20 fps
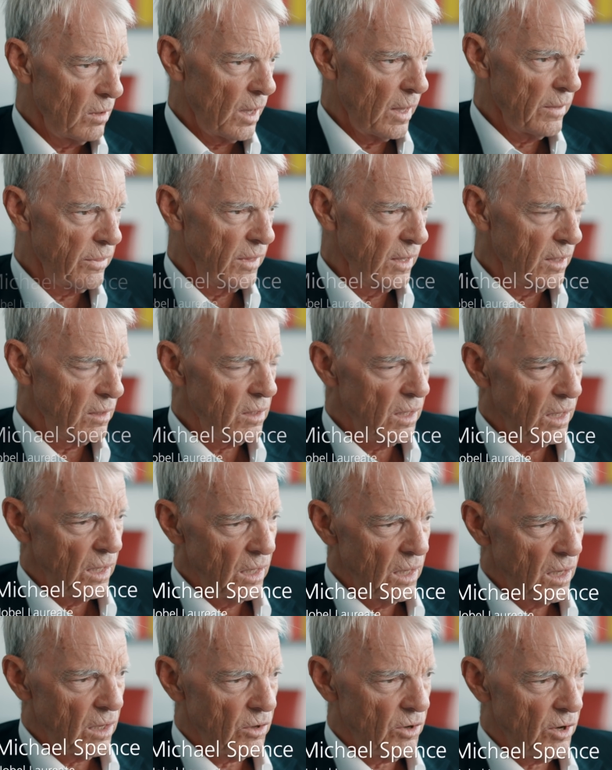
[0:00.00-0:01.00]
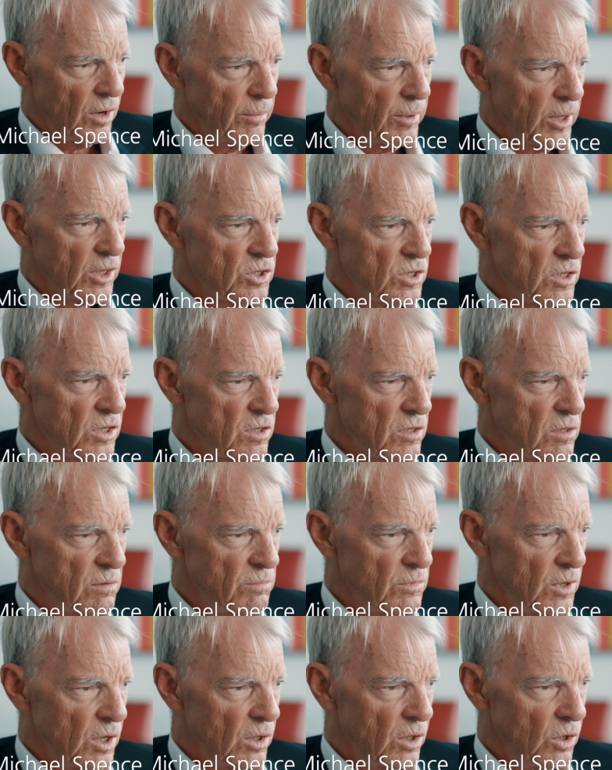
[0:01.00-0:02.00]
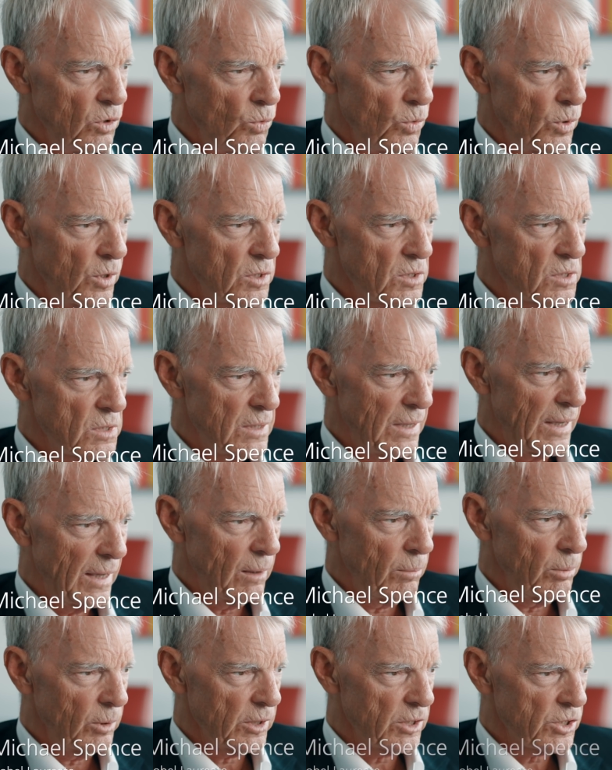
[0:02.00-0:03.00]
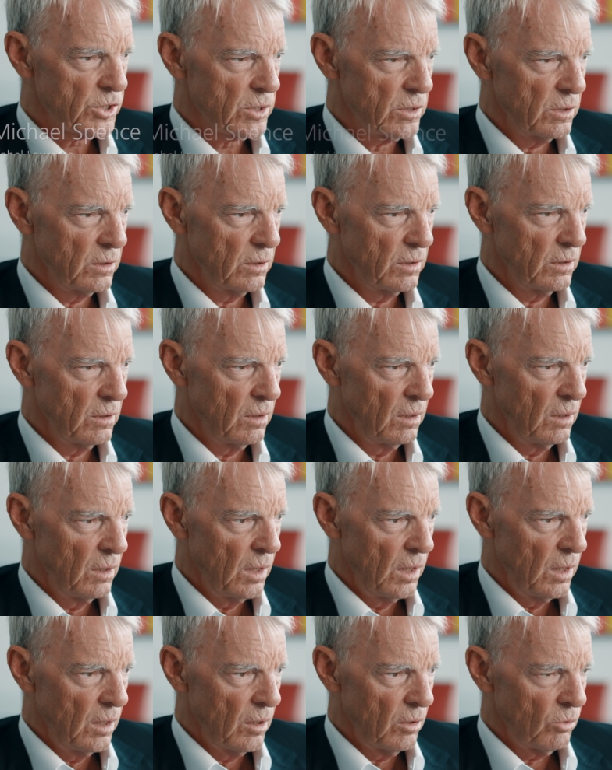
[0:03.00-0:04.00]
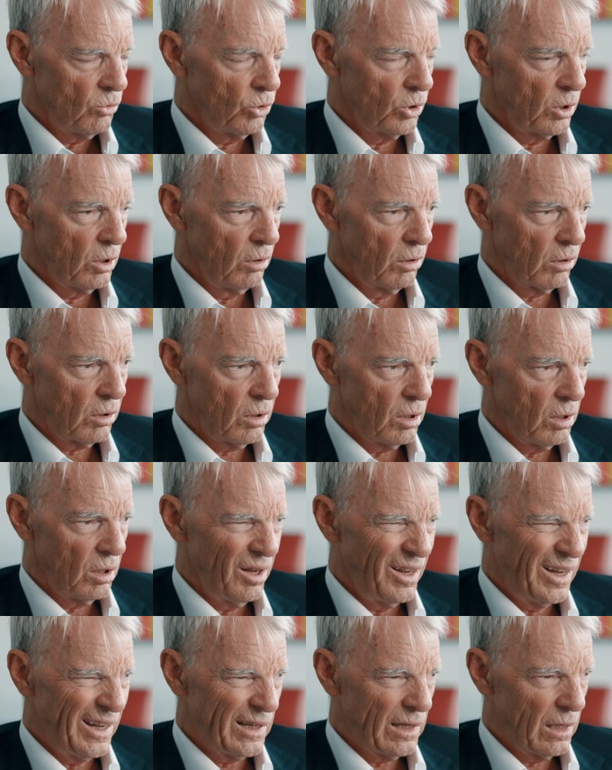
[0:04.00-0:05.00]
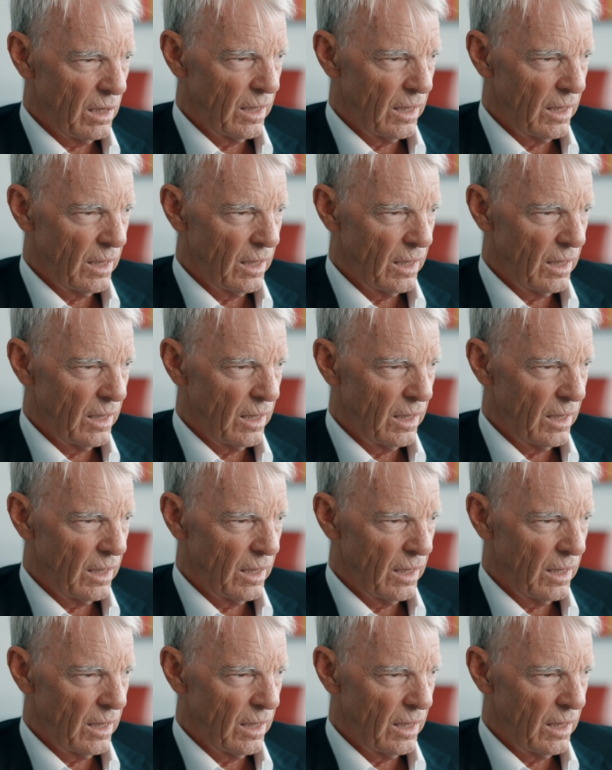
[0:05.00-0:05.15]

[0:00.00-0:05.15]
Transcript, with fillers: I think the economic system that you would establish would look a lot